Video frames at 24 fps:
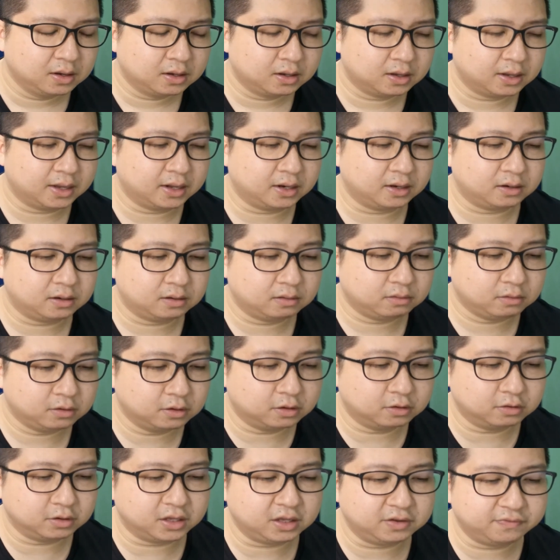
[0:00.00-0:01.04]
And
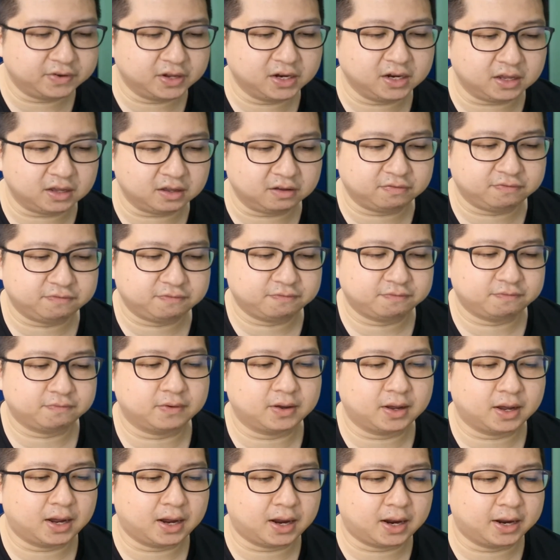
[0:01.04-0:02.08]
even if
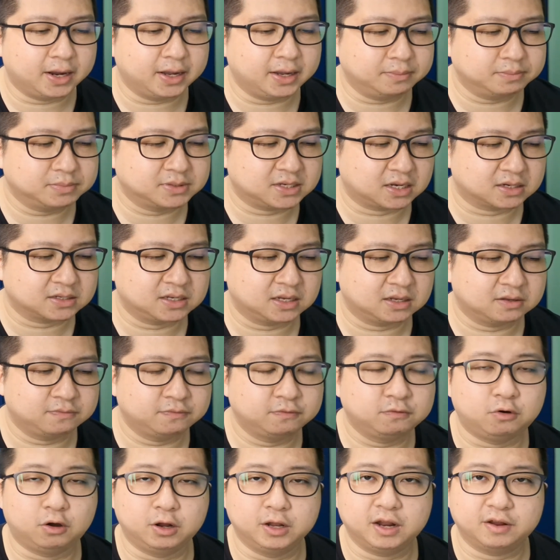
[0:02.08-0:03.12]
I am
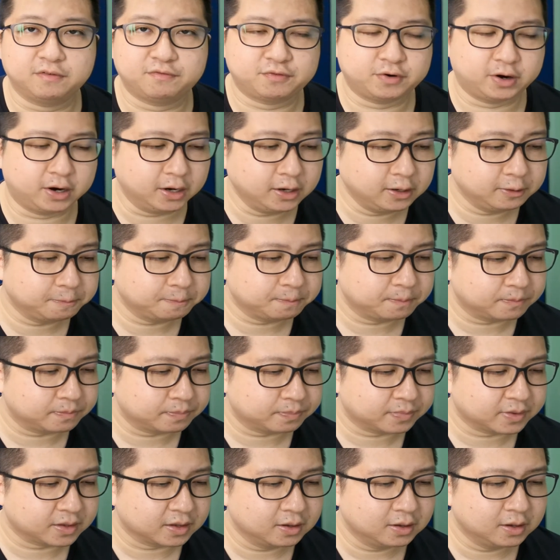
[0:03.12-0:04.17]
successful on that front,
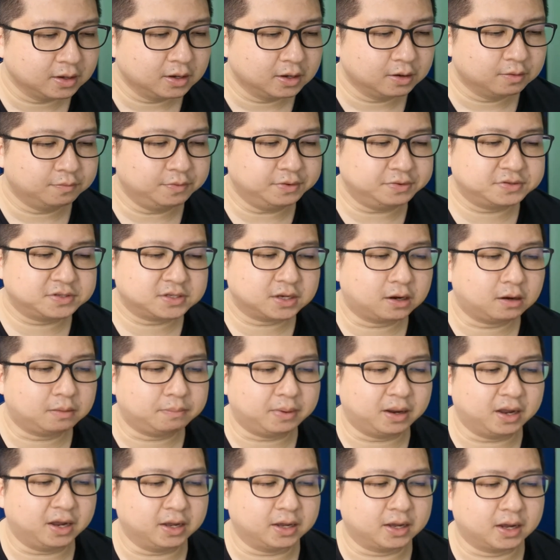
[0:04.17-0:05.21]
with some of
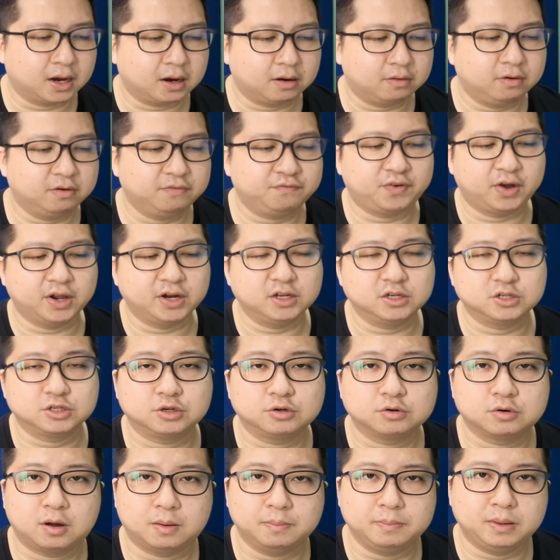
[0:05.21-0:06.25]
my current
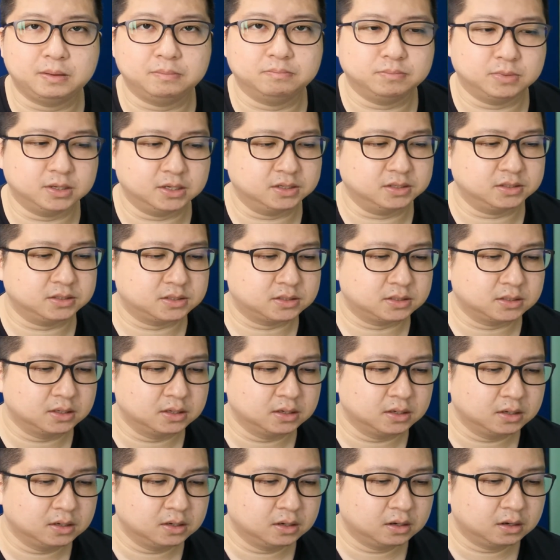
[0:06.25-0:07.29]
financial commitments,
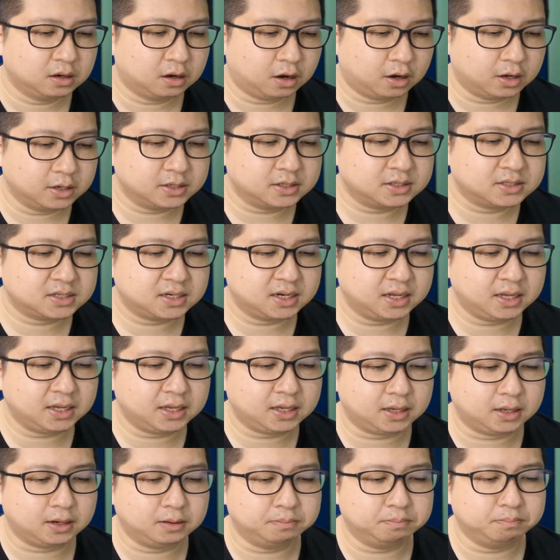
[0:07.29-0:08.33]
honestly,
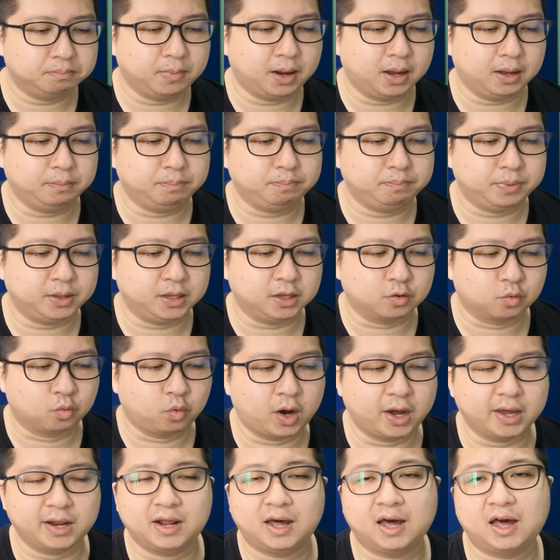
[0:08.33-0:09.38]
it might be
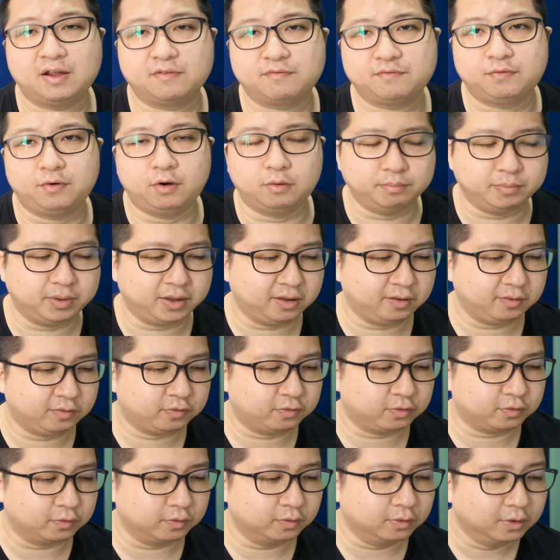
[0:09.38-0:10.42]
quite hard for me
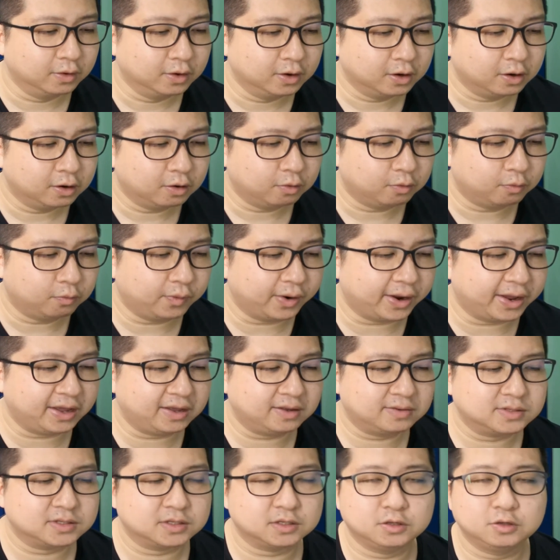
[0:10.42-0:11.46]
to
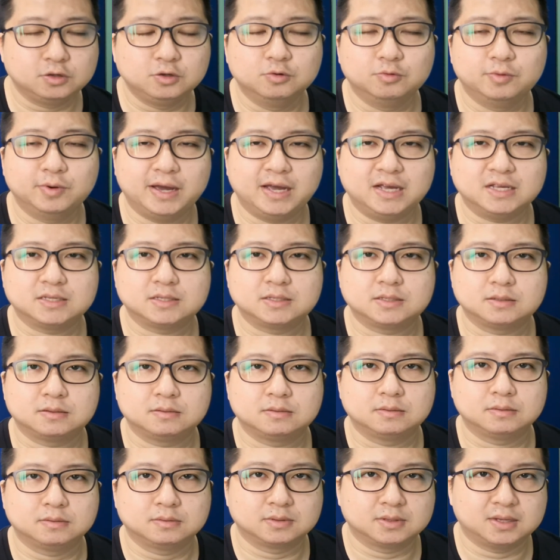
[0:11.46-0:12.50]
raise US
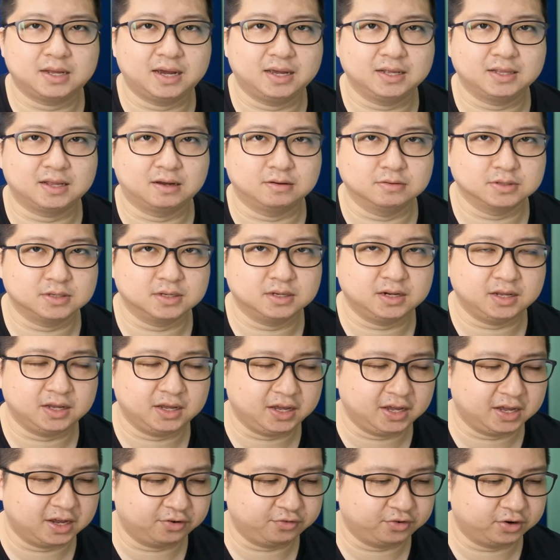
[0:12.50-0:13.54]

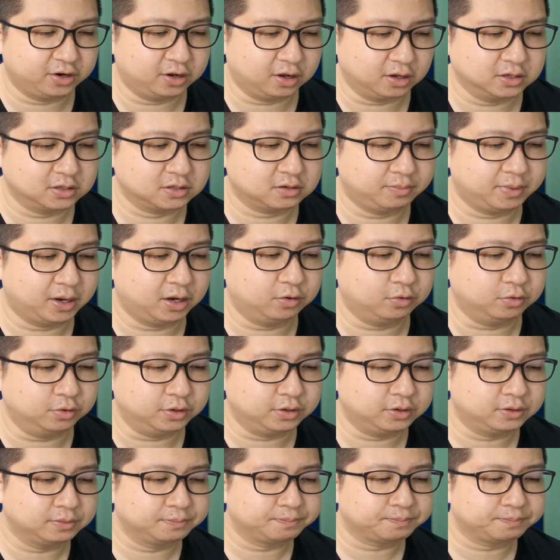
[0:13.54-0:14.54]
$9,800 on my own.